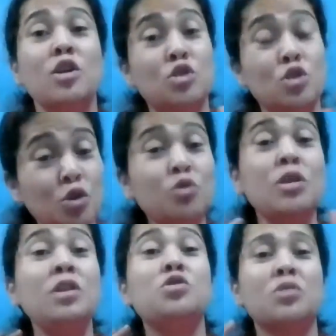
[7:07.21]
So you
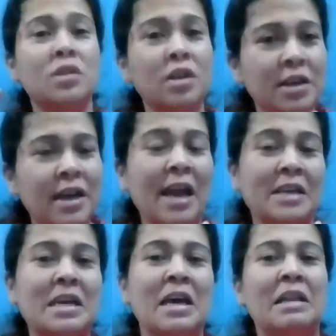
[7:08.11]
need to
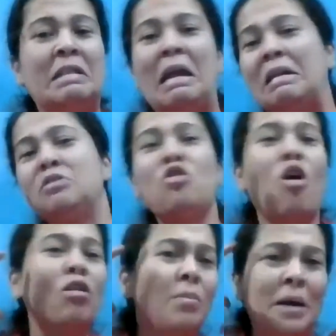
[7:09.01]
connect, then
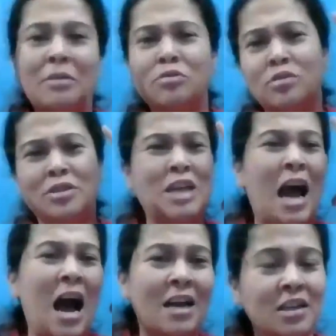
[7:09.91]
talk about
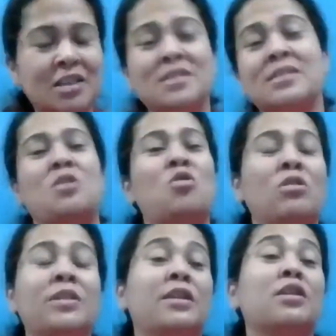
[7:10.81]
jargons and
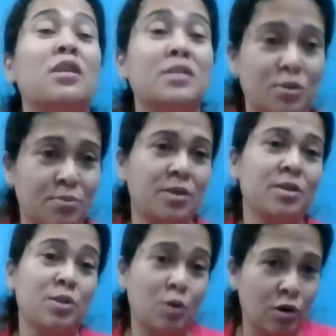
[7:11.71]
all that the customer
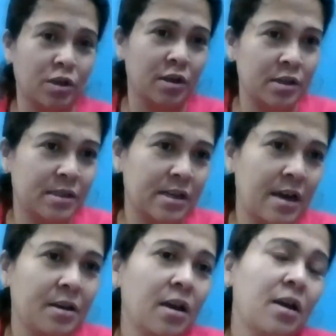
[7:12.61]
does not understand.
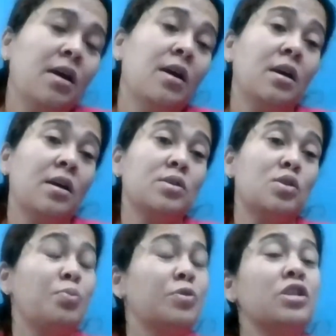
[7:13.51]

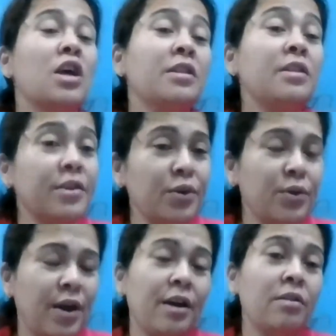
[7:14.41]
So Prashant, are you
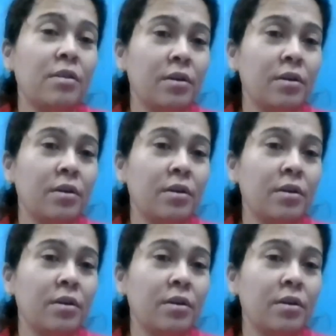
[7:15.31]
there?